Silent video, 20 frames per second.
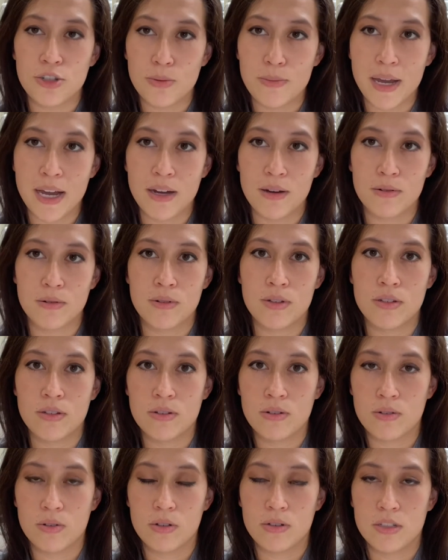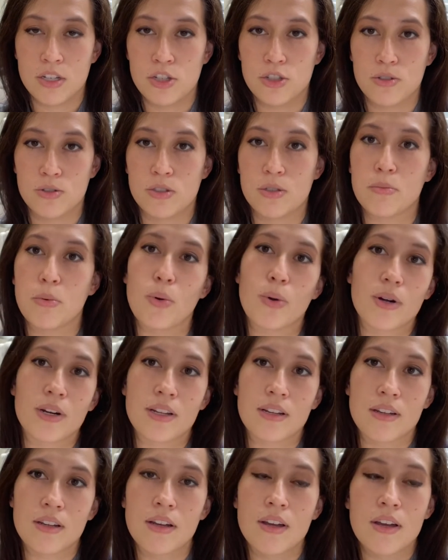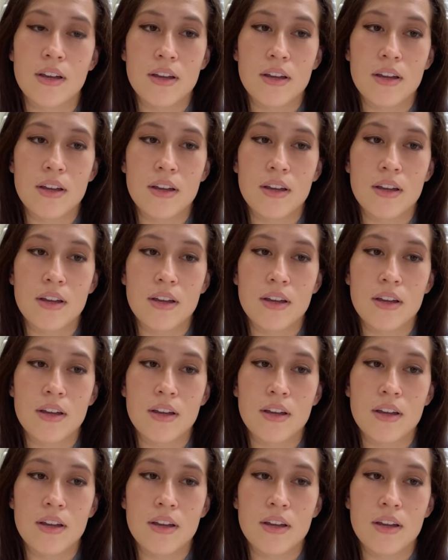bound or tissue supported,